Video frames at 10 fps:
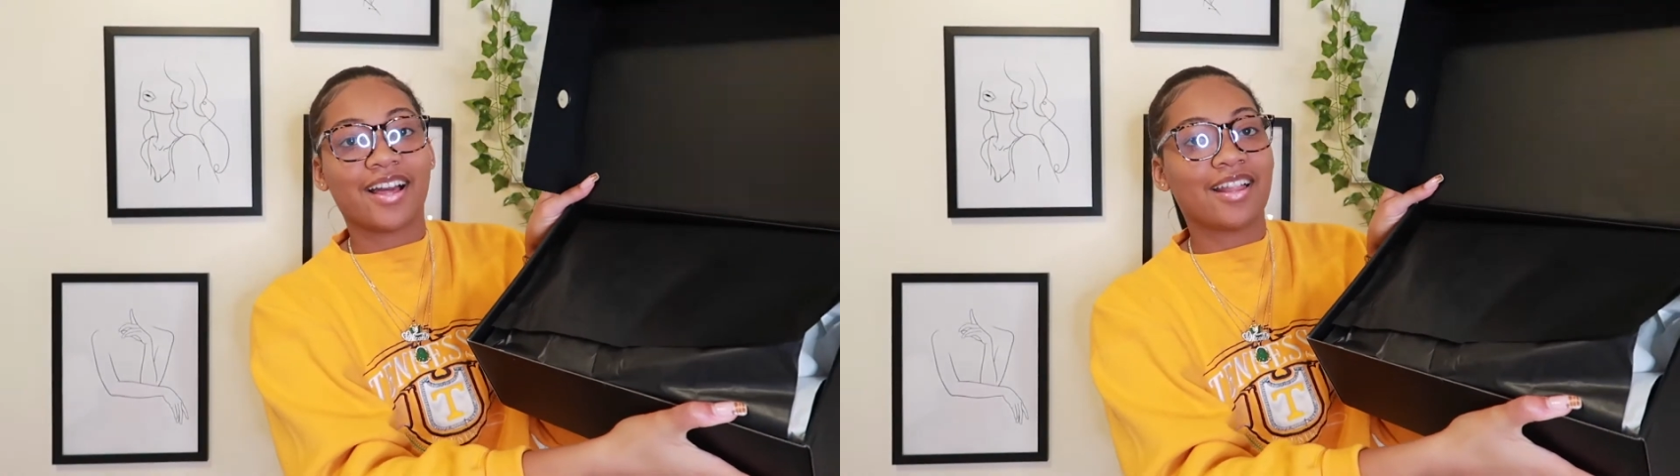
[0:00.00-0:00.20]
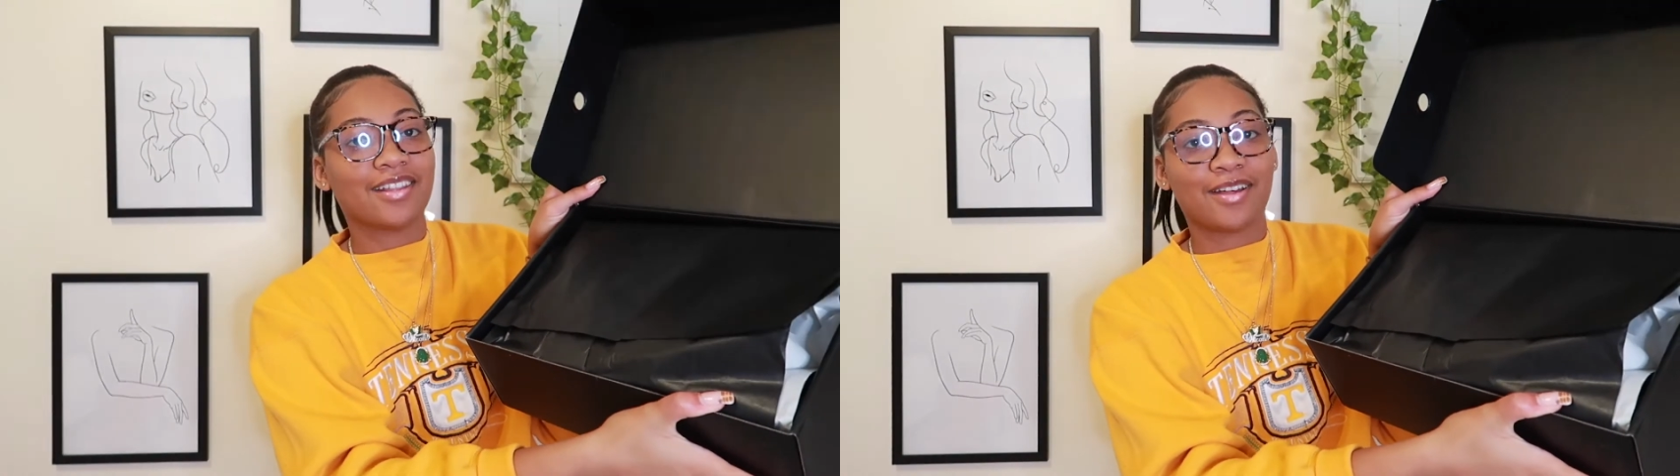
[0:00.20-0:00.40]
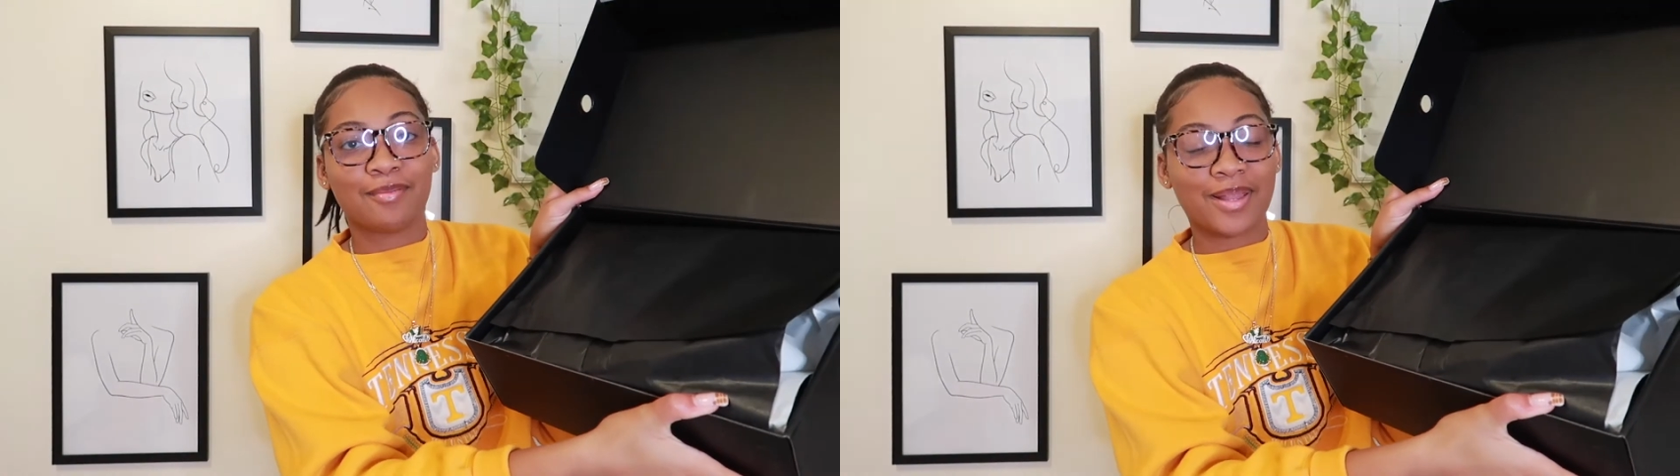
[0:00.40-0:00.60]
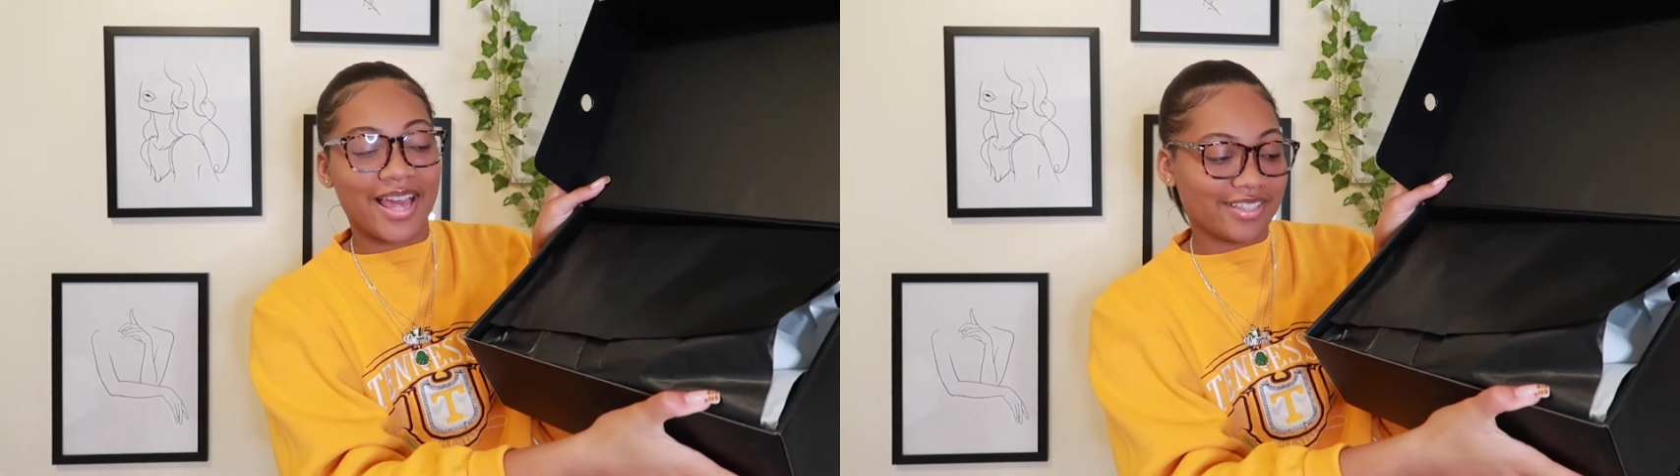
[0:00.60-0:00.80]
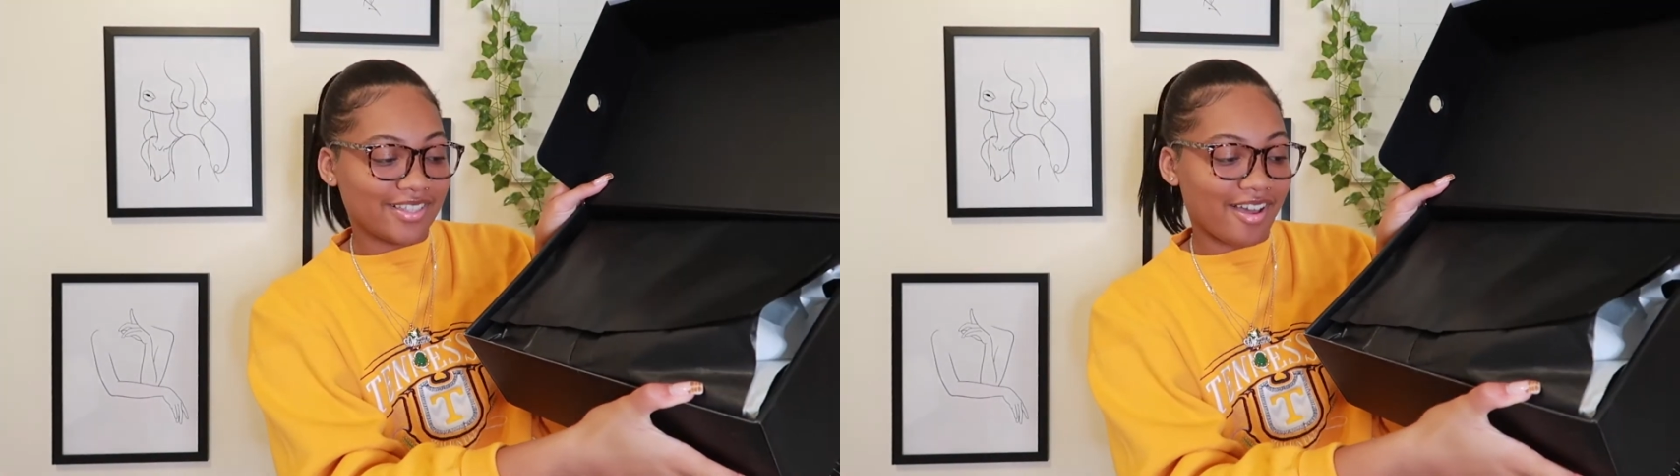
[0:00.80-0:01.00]
I love
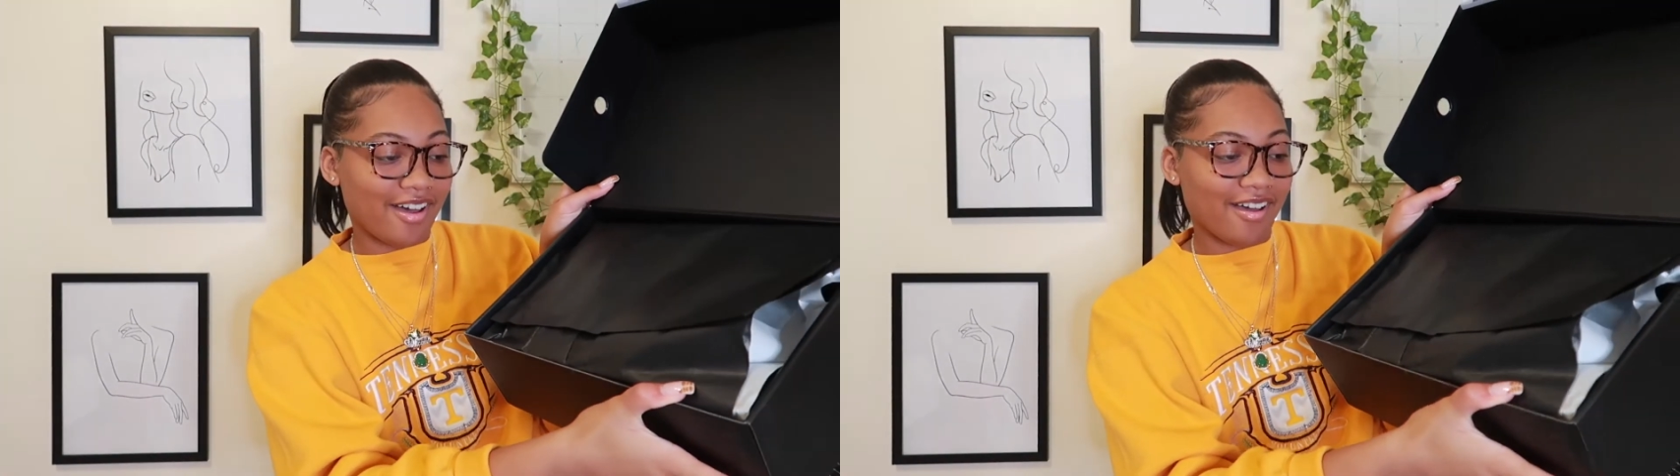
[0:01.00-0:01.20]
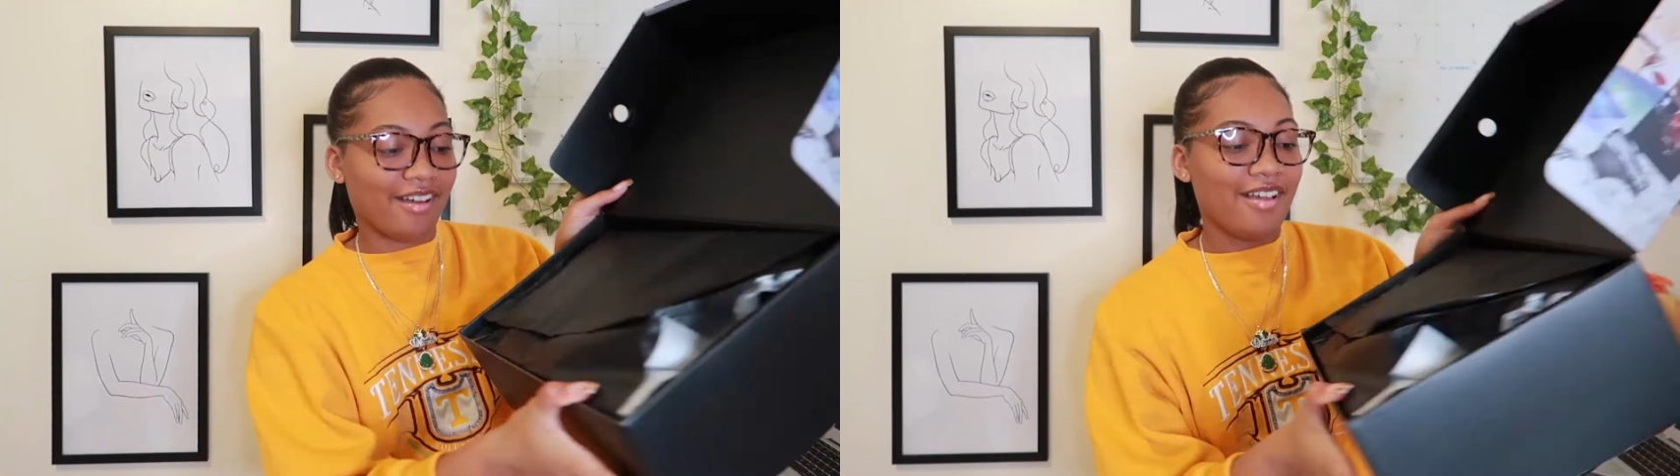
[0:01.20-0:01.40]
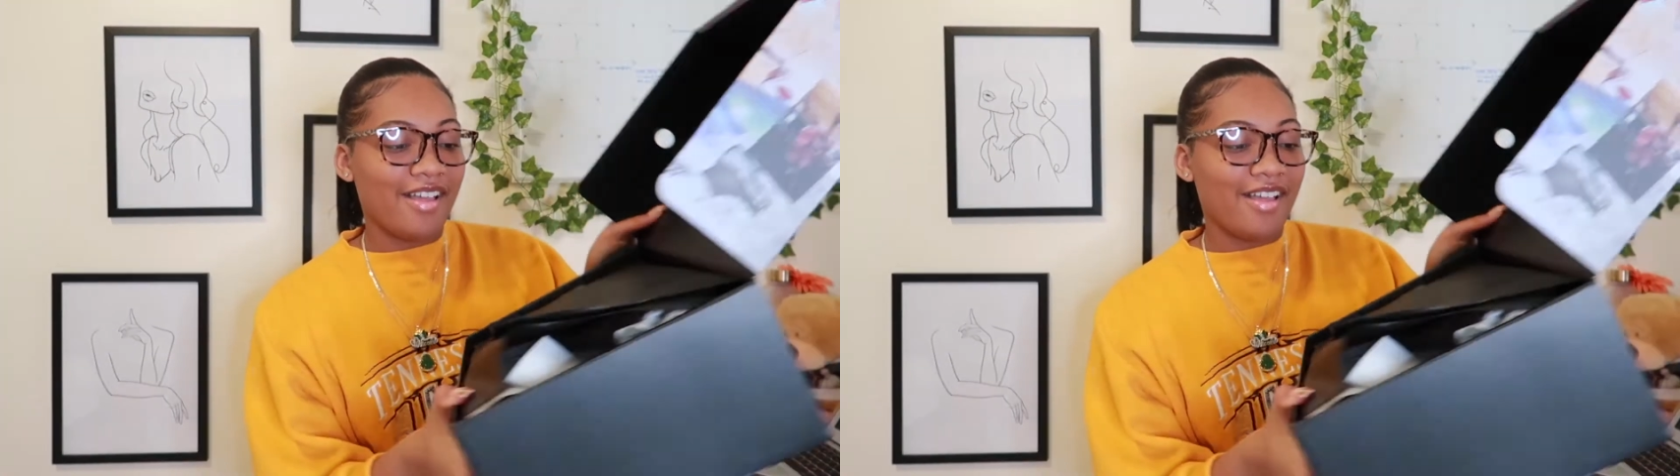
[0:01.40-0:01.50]
black, y'all.